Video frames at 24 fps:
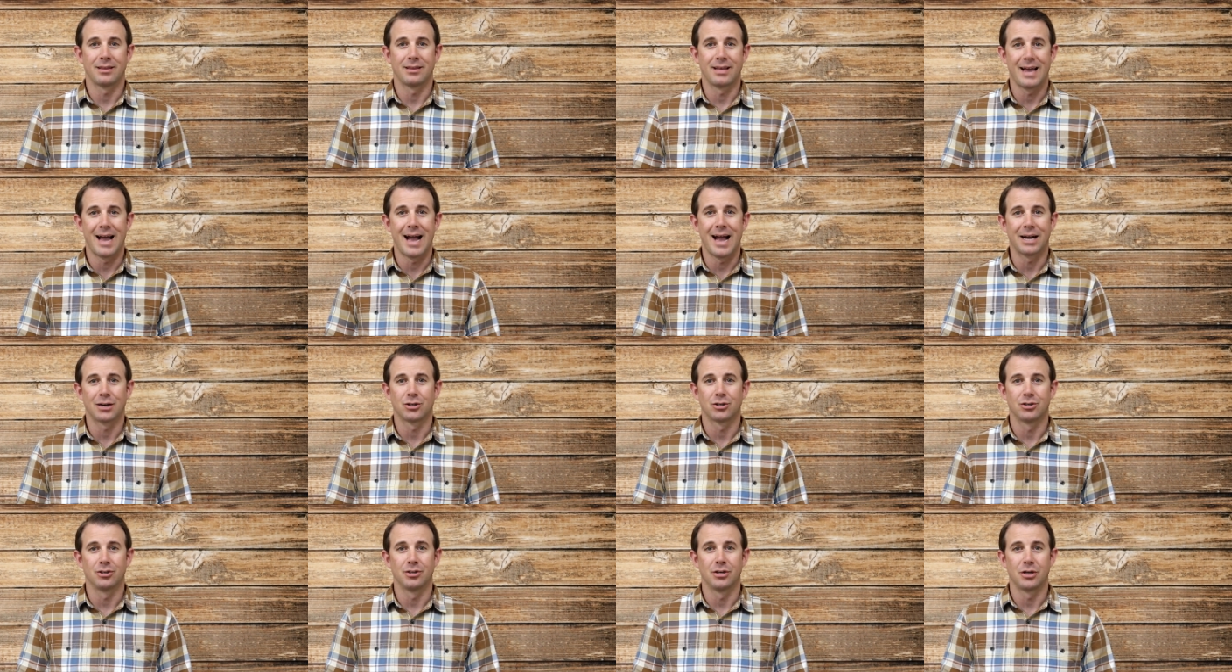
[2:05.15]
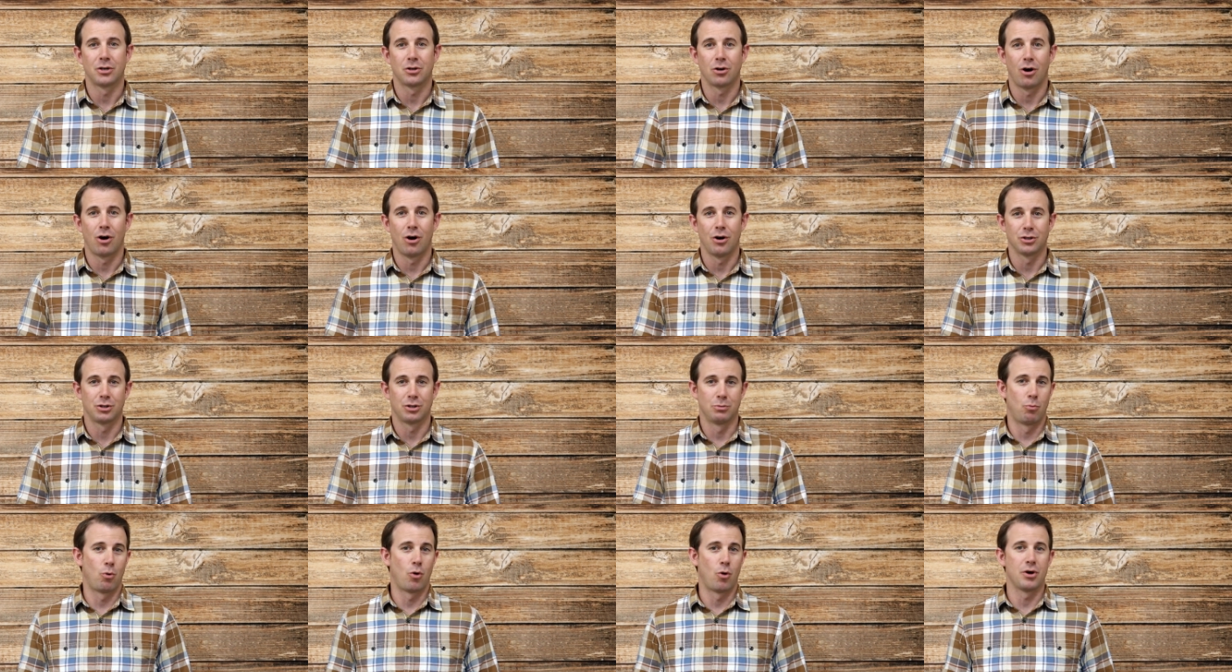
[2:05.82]
they actually
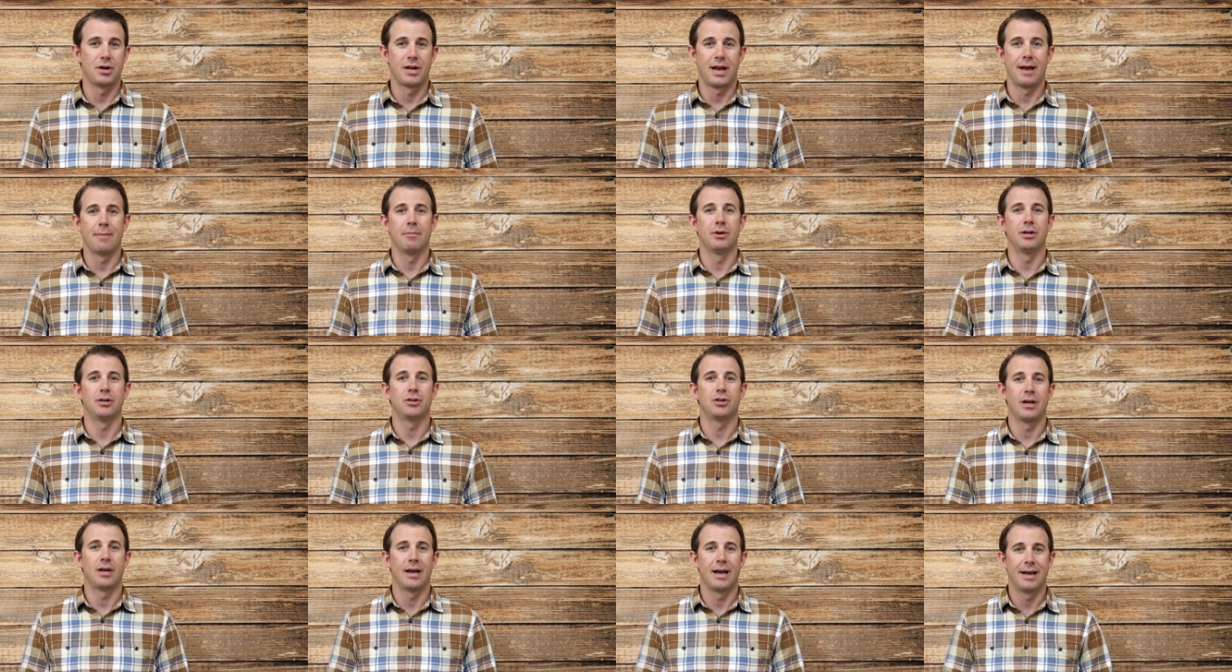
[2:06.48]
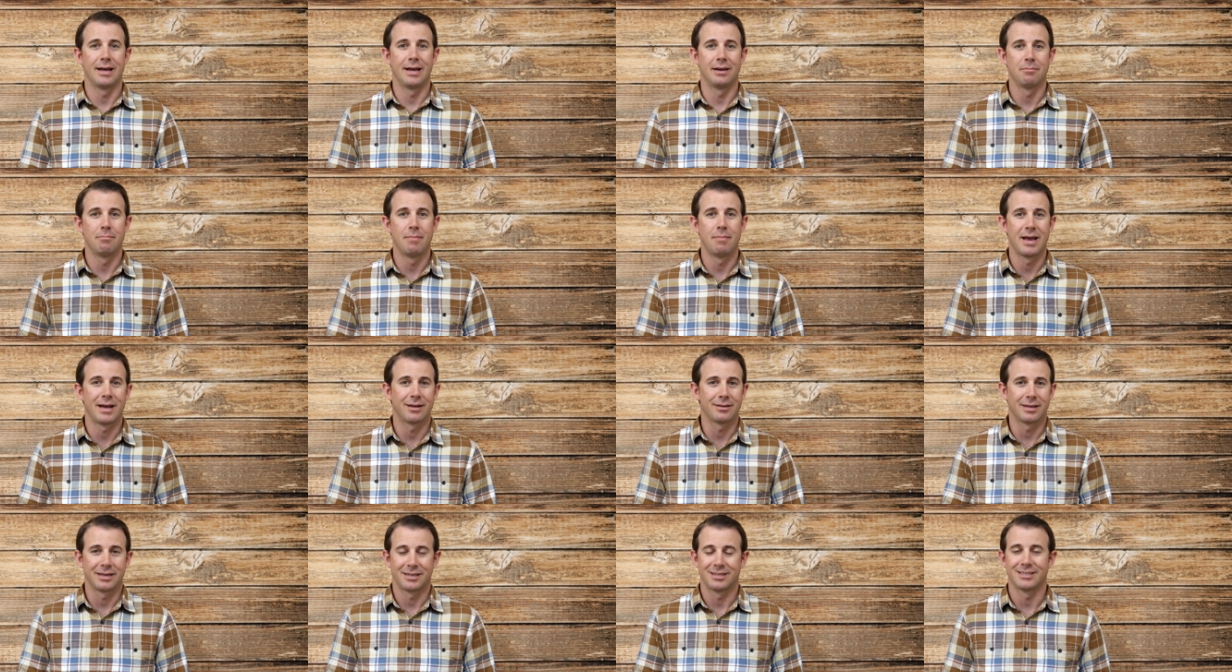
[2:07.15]
cause more damage and
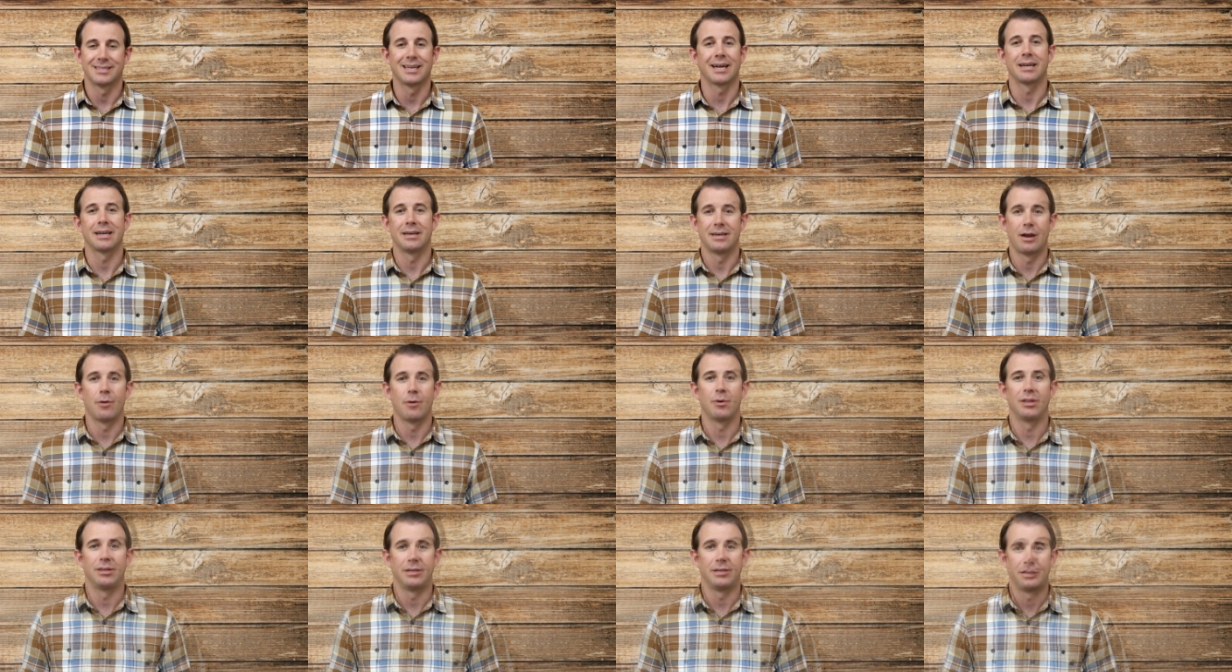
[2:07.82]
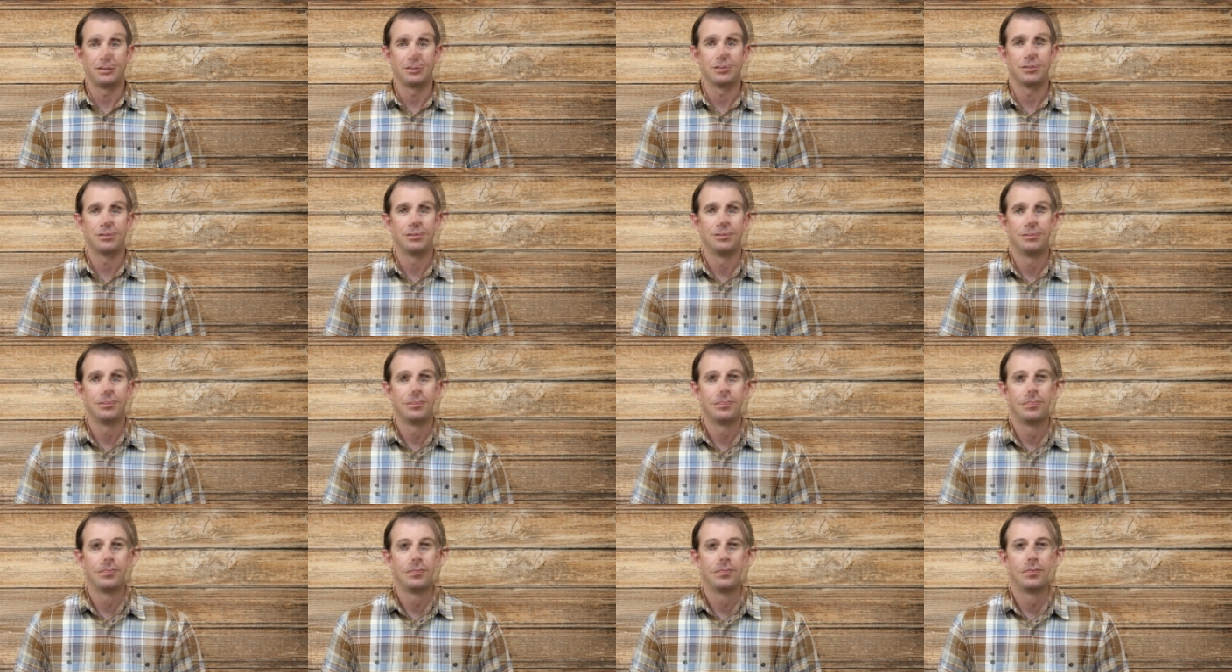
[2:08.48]
make like secondary leaks.
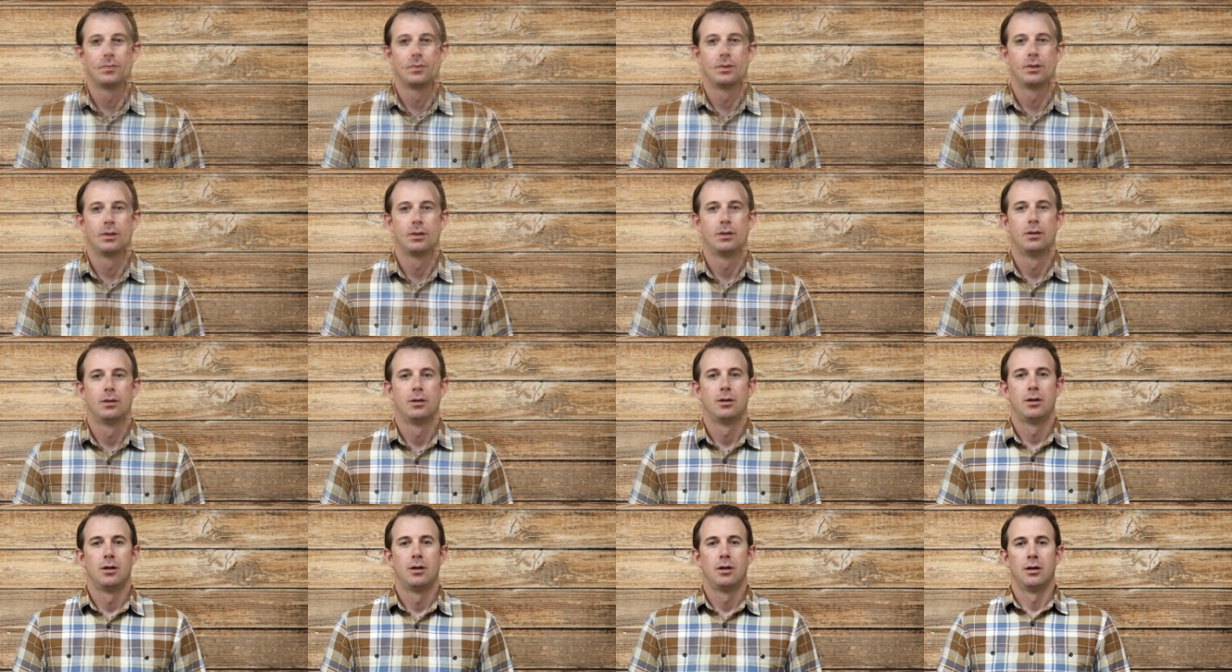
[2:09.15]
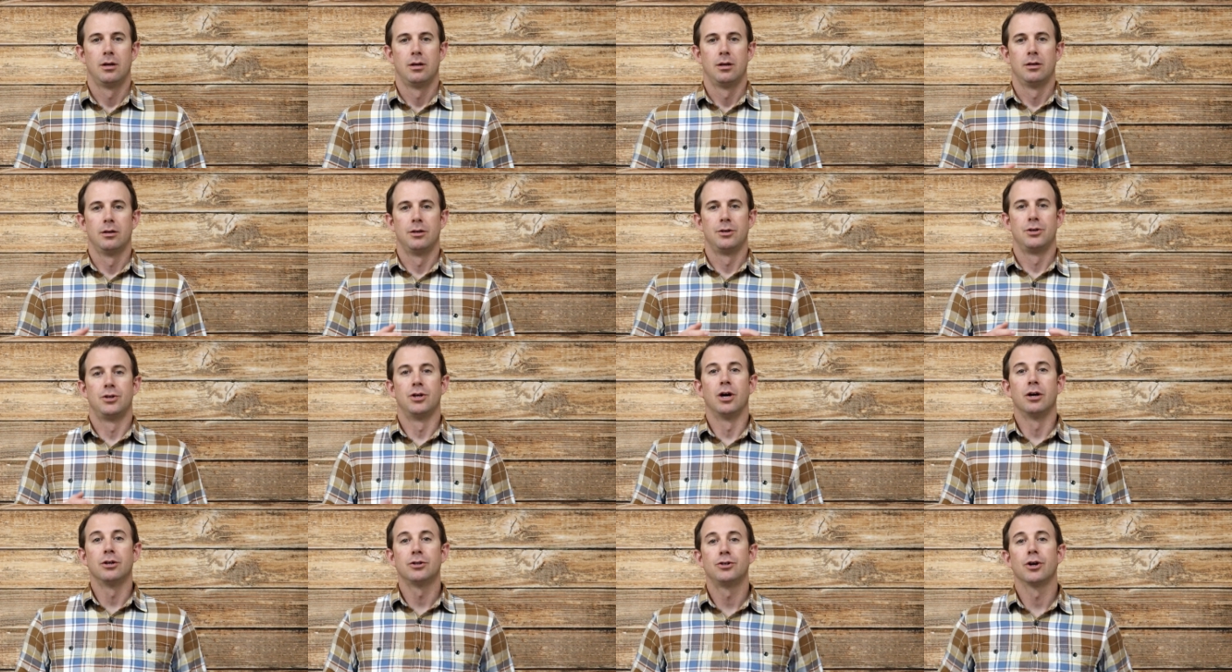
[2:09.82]

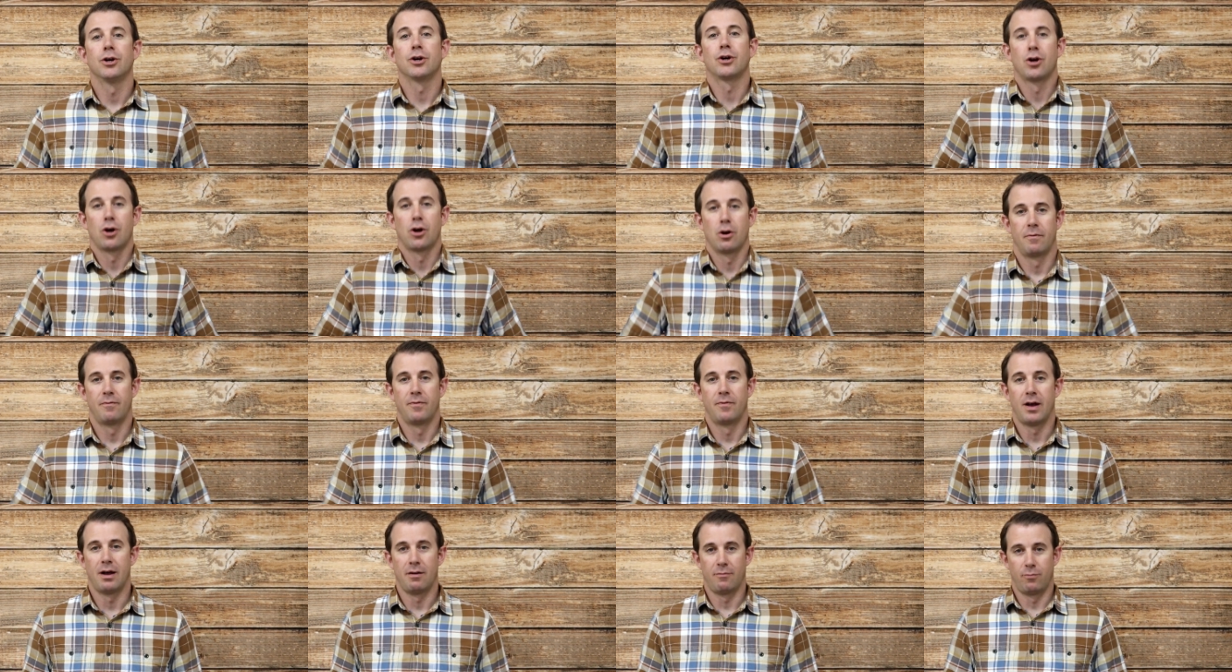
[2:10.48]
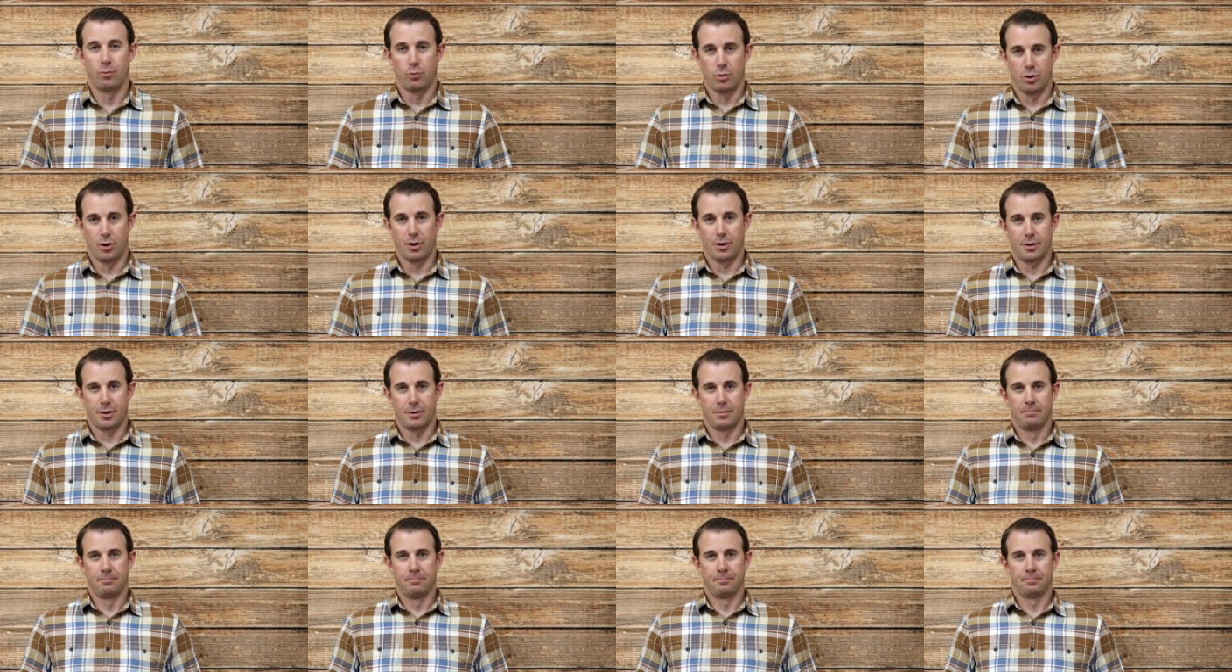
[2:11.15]
Does your curb valve
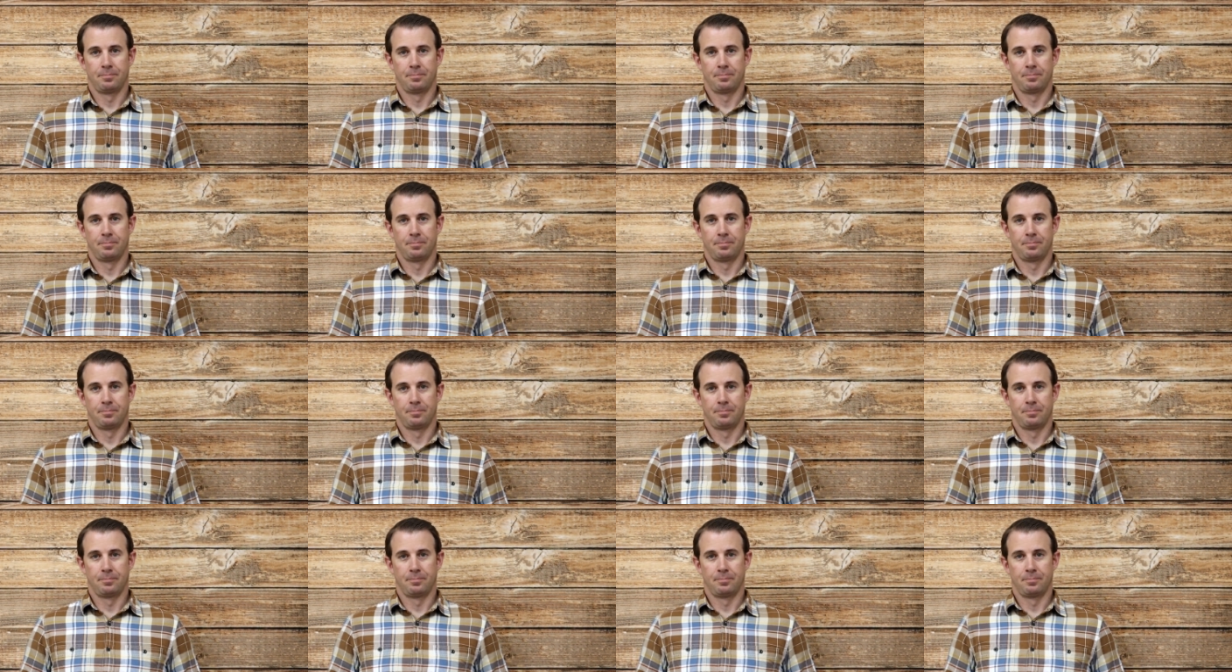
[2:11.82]
work?